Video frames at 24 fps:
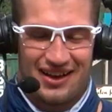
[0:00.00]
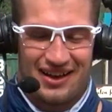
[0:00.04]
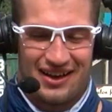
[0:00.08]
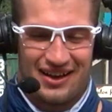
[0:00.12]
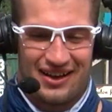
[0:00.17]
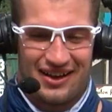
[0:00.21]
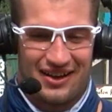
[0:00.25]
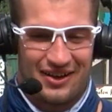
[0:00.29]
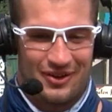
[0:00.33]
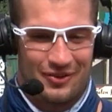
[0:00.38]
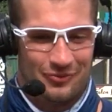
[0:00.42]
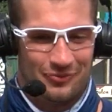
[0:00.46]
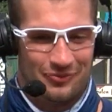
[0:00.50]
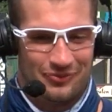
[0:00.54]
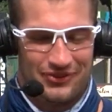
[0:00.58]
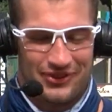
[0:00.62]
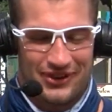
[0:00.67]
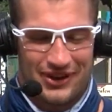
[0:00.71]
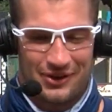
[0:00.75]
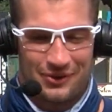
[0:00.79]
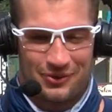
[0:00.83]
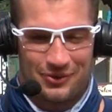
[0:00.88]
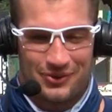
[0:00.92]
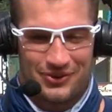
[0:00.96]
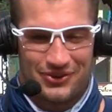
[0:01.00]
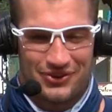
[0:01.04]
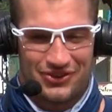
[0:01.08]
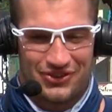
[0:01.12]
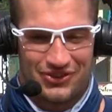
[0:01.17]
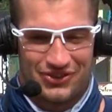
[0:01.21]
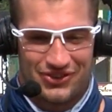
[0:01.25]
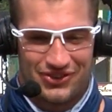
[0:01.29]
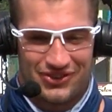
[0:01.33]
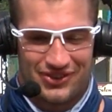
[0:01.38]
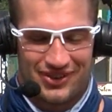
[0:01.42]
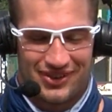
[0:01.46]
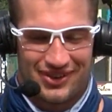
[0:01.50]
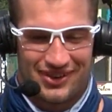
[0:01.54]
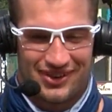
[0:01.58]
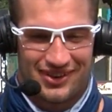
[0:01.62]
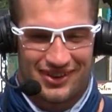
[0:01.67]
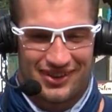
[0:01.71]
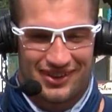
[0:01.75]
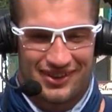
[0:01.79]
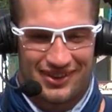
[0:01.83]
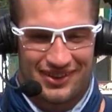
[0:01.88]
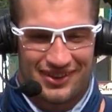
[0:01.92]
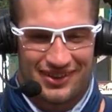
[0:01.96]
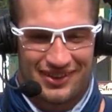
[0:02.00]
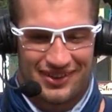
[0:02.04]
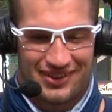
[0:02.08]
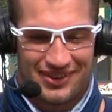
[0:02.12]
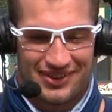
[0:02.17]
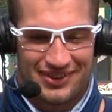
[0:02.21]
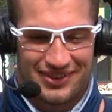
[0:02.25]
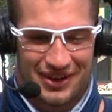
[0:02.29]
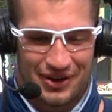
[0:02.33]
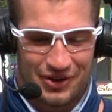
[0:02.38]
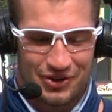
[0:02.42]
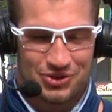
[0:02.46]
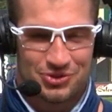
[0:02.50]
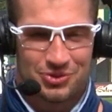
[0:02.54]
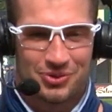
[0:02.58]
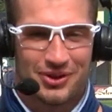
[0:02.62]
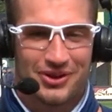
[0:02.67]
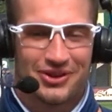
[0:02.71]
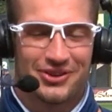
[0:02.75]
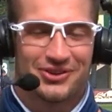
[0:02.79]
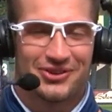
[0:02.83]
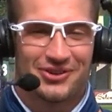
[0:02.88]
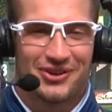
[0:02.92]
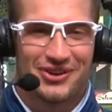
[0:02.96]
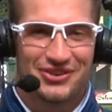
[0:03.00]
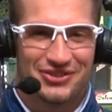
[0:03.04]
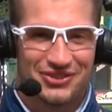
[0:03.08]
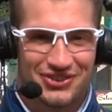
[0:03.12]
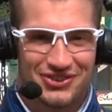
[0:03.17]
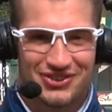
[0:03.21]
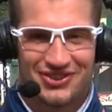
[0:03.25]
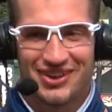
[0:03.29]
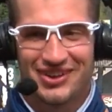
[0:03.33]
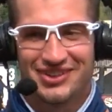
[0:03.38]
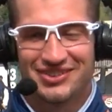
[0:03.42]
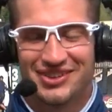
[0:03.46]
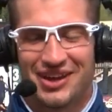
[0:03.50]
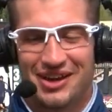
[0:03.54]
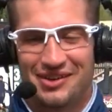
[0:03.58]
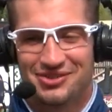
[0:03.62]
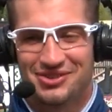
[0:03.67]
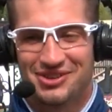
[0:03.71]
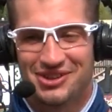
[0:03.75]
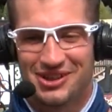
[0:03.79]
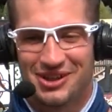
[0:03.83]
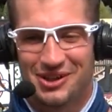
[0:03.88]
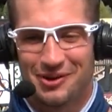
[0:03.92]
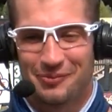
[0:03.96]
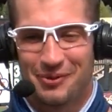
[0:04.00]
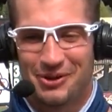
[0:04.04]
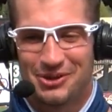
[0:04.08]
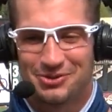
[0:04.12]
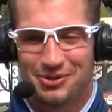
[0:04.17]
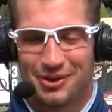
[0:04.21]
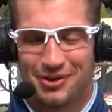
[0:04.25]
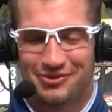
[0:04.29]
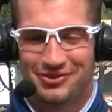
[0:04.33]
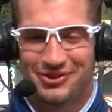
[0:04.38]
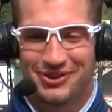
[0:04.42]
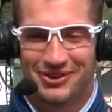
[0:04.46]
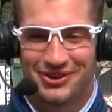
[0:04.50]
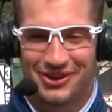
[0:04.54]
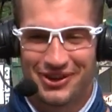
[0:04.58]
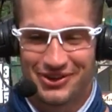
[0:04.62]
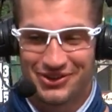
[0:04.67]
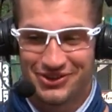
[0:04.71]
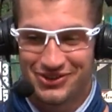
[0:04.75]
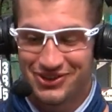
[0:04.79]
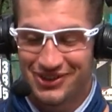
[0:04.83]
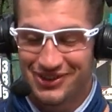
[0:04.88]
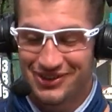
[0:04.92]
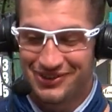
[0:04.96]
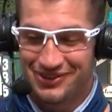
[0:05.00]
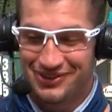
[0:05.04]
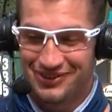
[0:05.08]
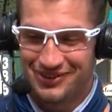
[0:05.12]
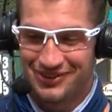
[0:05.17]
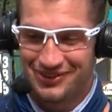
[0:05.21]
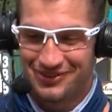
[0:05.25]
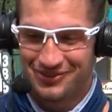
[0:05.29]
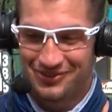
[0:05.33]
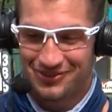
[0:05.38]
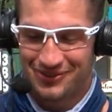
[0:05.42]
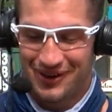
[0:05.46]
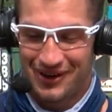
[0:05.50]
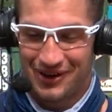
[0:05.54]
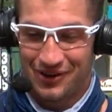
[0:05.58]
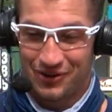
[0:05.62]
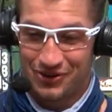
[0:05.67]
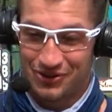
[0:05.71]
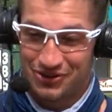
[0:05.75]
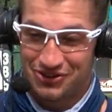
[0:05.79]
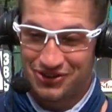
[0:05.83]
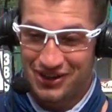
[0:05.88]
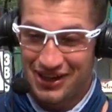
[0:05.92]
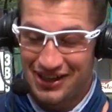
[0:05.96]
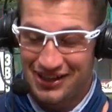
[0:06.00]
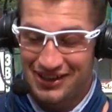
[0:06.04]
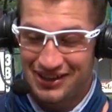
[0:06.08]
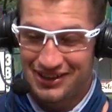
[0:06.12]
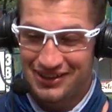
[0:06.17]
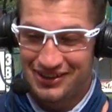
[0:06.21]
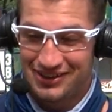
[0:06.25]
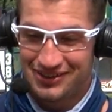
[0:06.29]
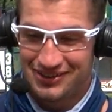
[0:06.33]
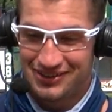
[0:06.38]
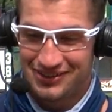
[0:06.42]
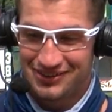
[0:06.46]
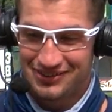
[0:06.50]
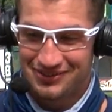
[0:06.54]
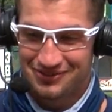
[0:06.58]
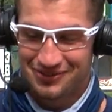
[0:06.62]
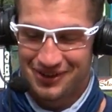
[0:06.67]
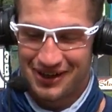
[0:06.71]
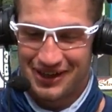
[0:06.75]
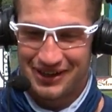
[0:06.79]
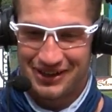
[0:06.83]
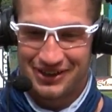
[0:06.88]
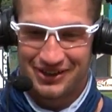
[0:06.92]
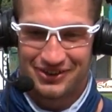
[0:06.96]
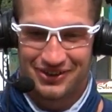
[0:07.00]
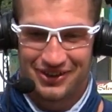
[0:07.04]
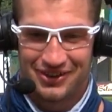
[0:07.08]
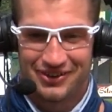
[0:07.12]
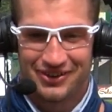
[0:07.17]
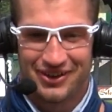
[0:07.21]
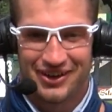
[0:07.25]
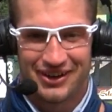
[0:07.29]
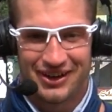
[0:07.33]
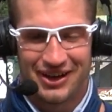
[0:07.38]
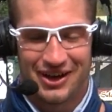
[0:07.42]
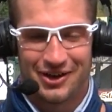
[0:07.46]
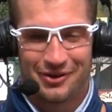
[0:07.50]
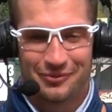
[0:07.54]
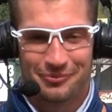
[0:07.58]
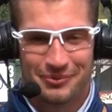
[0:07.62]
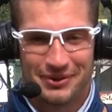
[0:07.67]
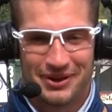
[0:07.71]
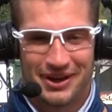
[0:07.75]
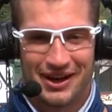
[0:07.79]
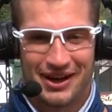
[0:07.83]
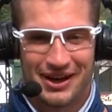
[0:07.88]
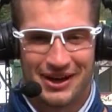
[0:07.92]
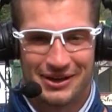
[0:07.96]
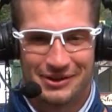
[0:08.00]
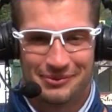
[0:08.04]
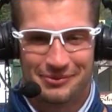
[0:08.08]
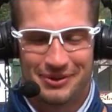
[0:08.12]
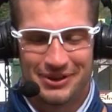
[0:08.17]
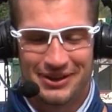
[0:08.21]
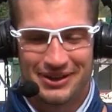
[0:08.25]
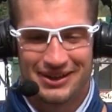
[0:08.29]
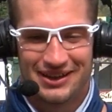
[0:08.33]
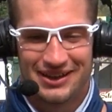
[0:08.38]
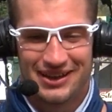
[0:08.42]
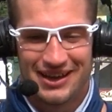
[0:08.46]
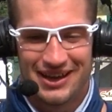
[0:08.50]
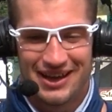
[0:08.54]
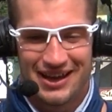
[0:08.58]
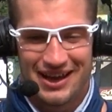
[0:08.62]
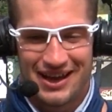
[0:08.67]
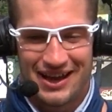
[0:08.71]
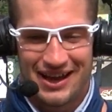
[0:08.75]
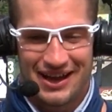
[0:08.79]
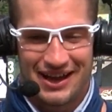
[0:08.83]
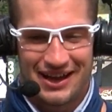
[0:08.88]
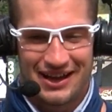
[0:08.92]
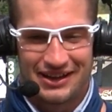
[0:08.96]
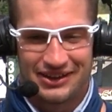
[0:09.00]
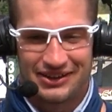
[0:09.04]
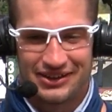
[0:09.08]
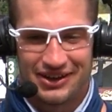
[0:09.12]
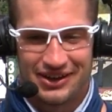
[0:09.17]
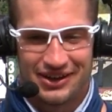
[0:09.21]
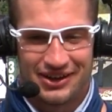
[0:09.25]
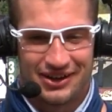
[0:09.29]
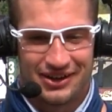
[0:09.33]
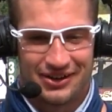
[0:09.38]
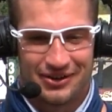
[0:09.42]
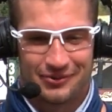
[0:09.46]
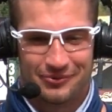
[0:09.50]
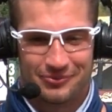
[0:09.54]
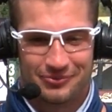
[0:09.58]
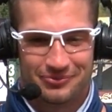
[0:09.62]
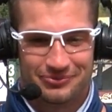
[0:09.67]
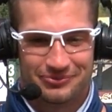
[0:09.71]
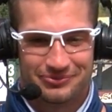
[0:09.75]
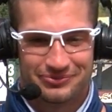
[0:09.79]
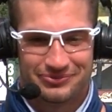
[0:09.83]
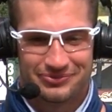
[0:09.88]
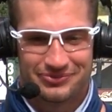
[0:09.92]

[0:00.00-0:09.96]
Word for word: Um, that was that was one of the craziest things I've seen on a baseball field. I was sitting right or standing right here in the dugout behind me and um,